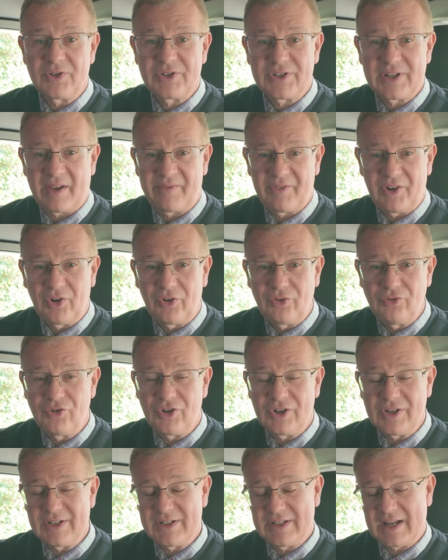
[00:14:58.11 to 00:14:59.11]

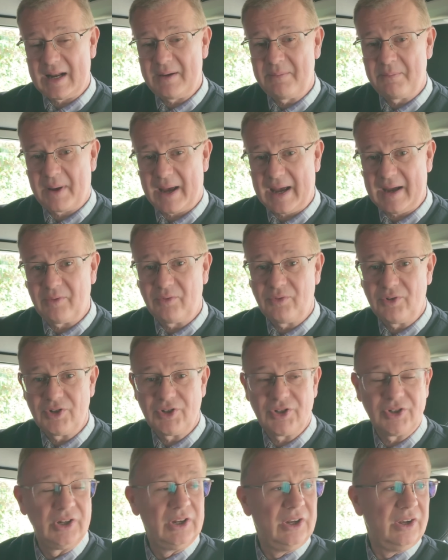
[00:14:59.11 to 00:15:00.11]

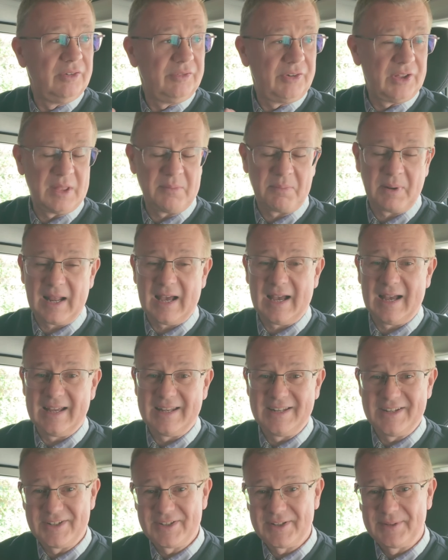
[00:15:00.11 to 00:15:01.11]
£710 for the
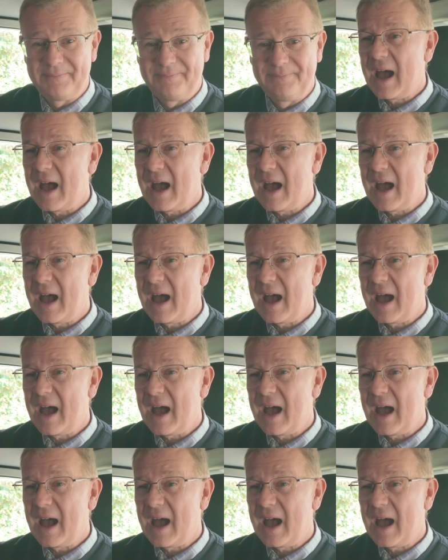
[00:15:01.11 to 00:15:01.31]
blinds.